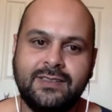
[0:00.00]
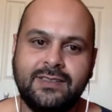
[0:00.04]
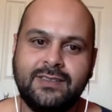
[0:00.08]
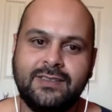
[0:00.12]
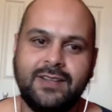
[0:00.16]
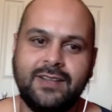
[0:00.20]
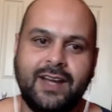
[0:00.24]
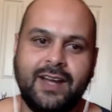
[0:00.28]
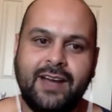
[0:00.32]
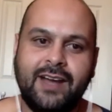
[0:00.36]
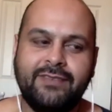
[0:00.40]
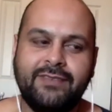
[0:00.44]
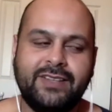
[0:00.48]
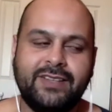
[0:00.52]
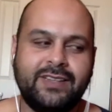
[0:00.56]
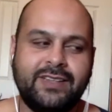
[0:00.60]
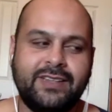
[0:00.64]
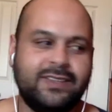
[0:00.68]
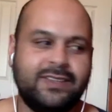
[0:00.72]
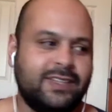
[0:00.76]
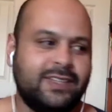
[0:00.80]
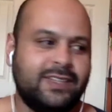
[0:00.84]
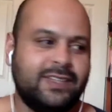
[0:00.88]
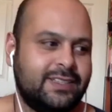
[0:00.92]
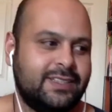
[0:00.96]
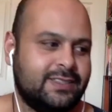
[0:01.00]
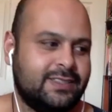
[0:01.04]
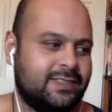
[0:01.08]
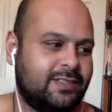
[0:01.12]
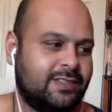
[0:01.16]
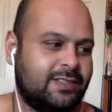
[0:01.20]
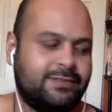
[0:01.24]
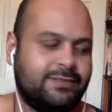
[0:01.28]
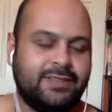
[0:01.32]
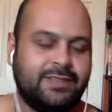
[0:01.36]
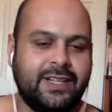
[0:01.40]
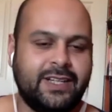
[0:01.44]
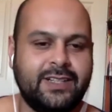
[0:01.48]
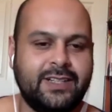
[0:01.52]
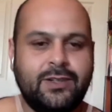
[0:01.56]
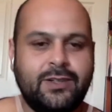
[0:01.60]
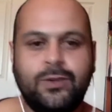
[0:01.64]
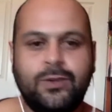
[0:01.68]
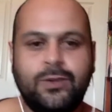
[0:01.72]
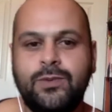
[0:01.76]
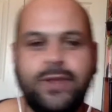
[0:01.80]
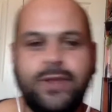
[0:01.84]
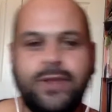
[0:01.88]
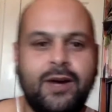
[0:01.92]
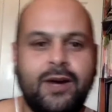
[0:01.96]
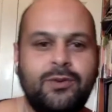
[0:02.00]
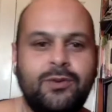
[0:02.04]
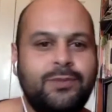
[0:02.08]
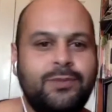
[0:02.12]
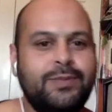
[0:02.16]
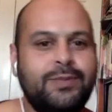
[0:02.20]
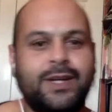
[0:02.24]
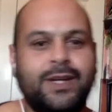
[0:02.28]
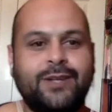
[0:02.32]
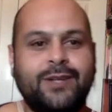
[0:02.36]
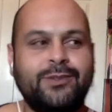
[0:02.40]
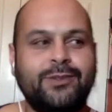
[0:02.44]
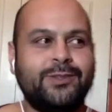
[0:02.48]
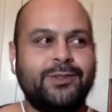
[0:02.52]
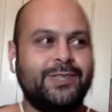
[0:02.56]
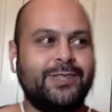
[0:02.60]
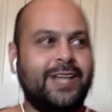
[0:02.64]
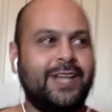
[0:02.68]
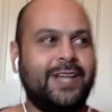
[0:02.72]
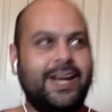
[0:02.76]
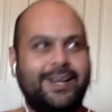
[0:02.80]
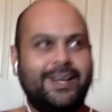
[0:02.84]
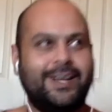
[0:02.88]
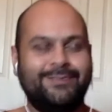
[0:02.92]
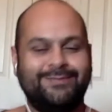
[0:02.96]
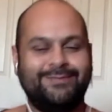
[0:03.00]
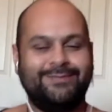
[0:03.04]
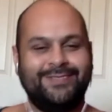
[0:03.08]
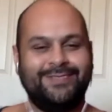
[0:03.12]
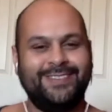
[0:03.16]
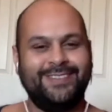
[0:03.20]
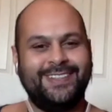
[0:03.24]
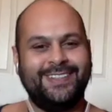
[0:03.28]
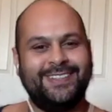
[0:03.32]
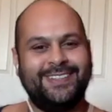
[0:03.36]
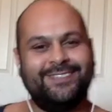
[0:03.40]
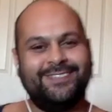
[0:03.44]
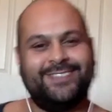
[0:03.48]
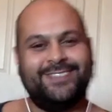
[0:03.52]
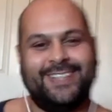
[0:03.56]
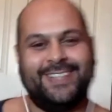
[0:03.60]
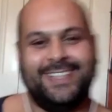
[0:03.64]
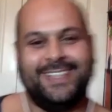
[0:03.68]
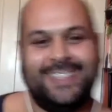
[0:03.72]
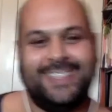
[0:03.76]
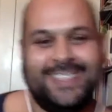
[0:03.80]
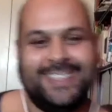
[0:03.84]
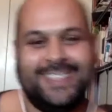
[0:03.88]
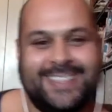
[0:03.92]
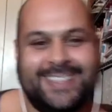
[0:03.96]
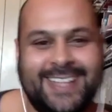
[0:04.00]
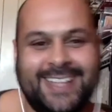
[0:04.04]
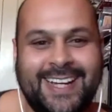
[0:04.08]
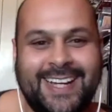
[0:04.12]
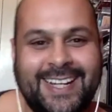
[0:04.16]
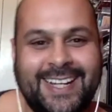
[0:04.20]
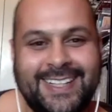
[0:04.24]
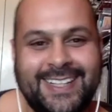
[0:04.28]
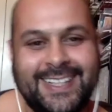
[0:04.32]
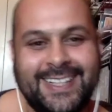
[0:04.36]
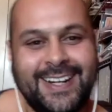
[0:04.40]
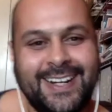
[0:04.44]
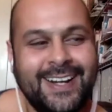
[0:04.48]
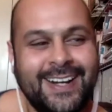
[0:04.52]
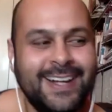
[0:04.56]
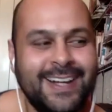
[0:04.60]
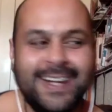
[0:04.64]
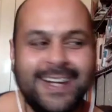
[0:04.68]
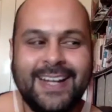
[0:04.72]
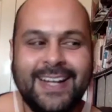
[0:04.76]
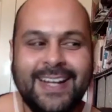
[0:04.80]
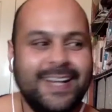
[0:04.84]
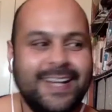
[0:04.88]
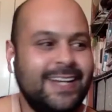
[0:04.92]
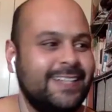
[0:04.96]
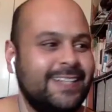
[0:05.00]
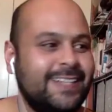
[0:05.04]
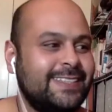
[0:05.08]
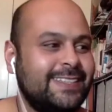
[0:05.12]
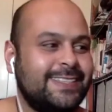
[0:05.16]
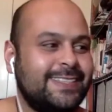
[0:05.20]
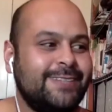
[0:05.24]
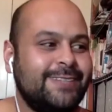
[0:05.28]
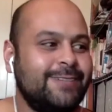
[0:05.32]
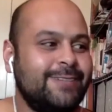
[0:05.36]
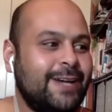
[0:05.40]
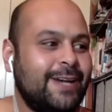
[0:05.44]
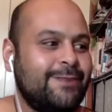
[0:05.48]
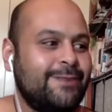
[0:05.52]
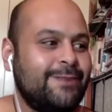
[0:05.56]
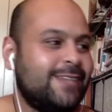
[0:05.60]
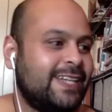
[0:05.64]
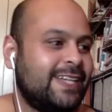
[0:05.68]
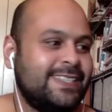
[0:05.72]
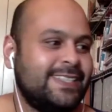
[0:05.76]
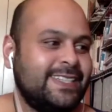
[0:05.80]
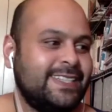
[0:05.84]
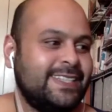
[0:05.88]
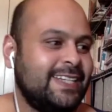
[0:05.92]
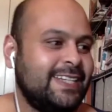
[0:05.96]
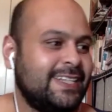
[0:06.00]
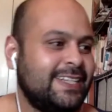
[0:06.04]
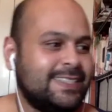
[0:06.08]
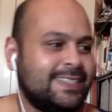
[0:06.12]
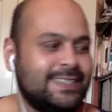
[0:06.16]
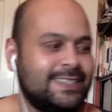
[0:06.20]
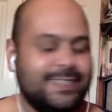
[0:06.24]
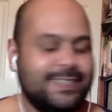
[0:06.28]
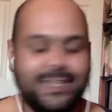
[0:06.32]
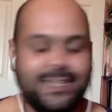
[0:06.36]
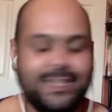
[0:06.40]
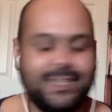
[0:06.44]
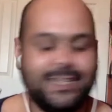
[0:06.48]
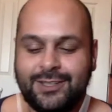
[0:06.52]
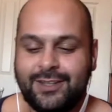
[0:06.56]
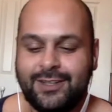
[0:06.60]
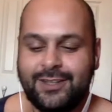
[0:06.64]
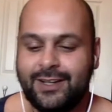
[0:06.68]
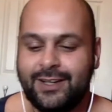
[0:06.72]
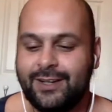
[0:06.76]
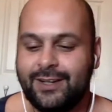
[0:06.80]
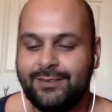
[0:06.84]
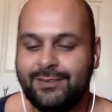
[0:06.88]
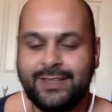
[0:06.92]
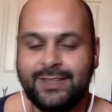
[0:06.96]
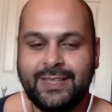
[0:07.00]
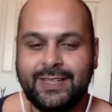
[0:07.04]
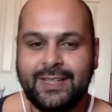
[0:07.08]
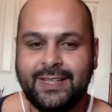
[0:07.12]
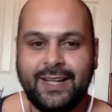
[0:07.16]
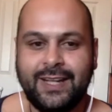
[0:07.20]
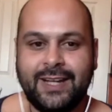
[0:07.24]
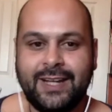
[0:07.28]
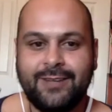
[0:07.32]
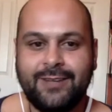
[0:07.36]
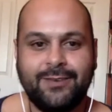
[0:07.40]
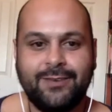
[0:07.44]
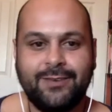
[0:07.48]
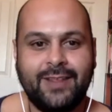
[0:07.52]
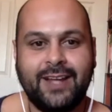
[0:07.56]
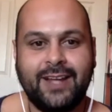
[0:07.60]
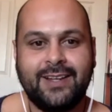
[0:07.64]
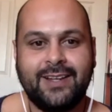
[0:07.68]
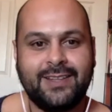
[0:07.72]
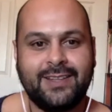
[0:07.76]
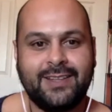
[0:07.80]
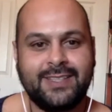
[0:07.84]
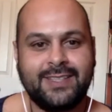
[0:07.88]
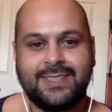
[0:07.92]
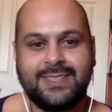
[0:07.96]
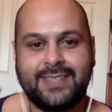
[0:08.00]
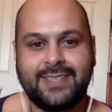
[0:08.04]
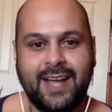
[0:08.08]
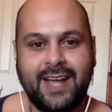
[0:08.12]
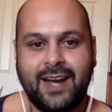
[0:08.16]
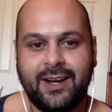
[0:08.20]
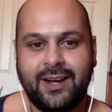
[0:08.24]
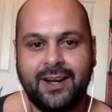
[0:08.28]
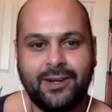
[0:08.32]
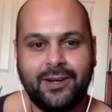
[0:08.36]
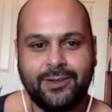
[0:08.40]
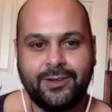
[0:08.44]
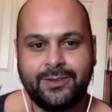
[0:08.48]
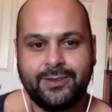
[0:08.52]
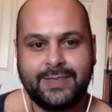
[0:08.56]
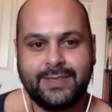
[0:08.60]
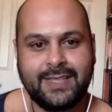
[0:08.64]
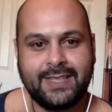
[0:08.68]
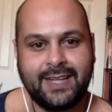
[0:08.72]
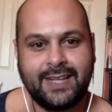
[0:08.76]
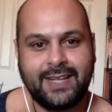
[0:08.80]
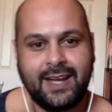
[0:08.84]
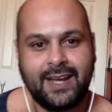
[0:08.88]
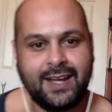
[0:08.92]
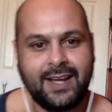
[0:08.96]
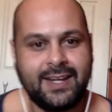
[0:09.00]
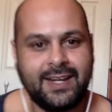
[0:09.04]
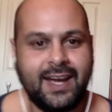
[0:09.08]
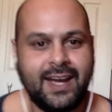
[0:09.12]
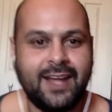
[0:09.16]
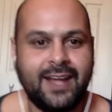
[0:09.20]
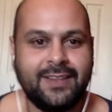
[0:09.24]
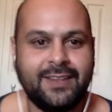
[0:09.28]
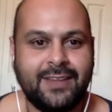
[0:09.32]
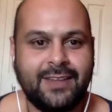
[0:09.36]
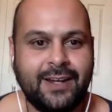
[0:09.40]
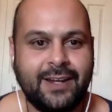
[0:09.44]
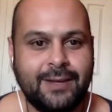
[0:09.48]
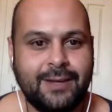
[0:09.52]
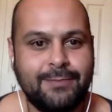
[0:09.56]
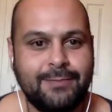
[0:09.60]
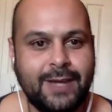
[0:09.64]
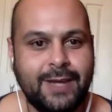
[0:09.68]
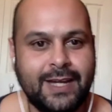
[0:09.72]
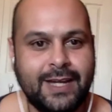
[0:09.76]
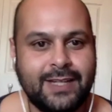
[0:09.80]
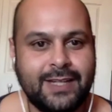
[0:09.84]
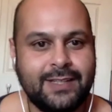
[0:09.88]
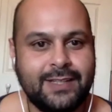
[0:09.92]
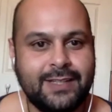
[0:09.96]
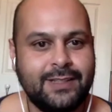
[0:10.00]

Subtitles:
I have a list of like, oh, that would be a cool name for a design. And sometimes I see a stitch that I really like, with like the Sago Cicad hat that I made.